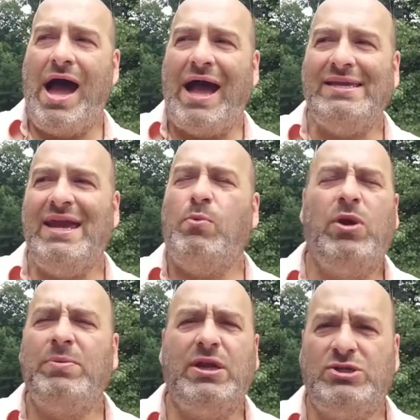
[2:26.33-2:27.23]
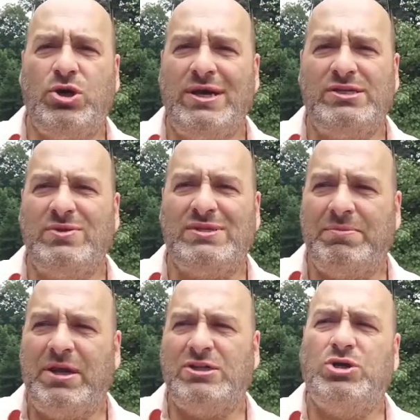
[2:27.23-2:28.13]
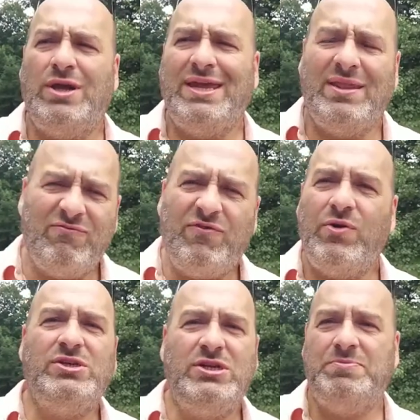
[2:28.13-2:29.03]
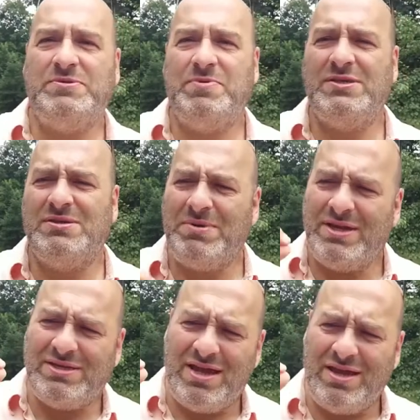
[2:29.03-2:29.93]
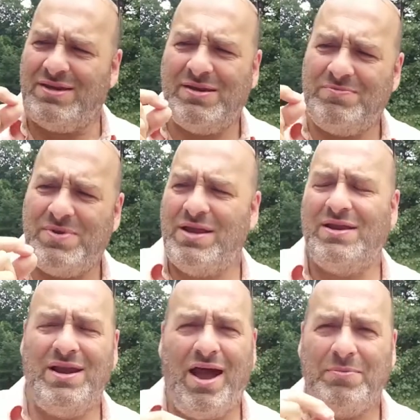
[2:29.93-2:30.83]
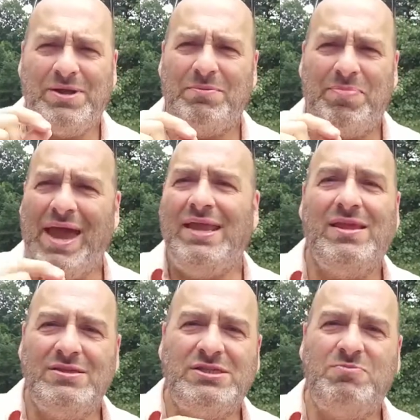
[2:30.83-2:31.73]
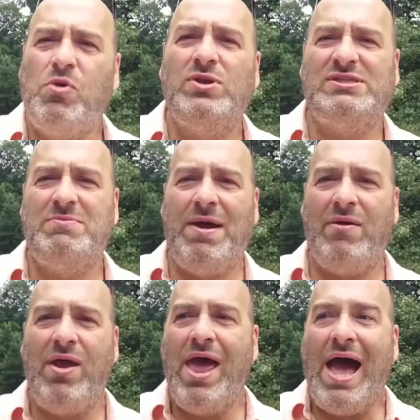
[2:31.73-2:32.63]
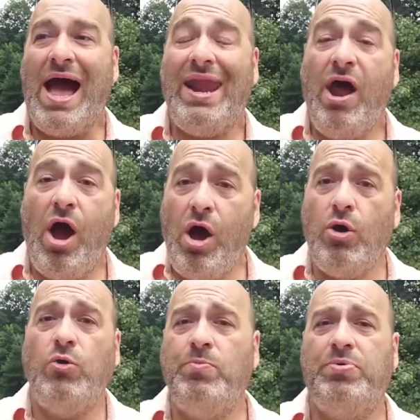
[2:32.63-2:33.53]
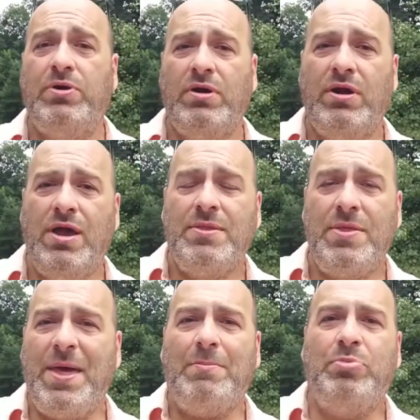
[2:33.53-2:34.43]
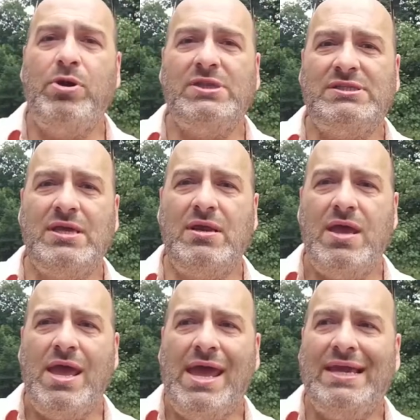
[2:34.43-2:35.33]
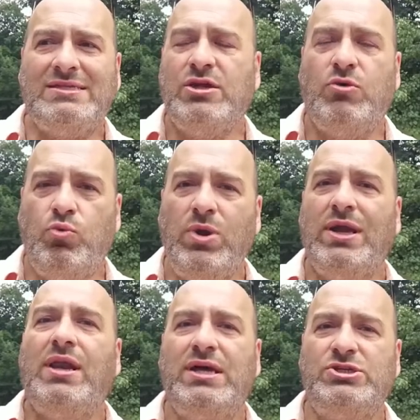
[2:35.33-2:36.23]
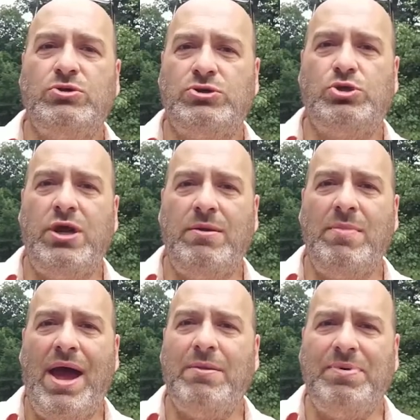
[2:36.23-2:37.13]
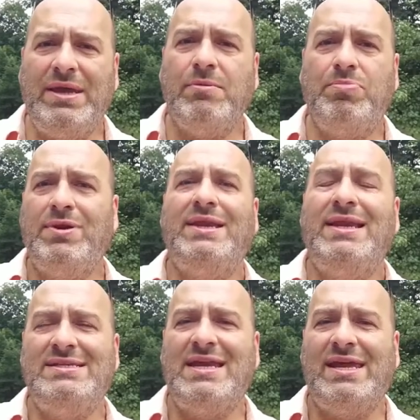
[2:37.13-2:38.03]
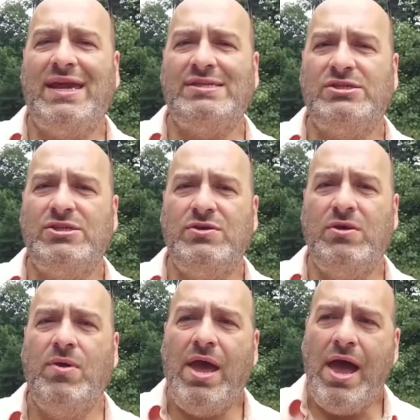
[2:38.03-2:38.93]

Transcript: And yet, what I'm going to try and do is I'm going to try and get the very cheapest person. I'm going to, uh, I'm going to pay the smallest amount and hope that that person is going to realize your dream and be completely dedicated to you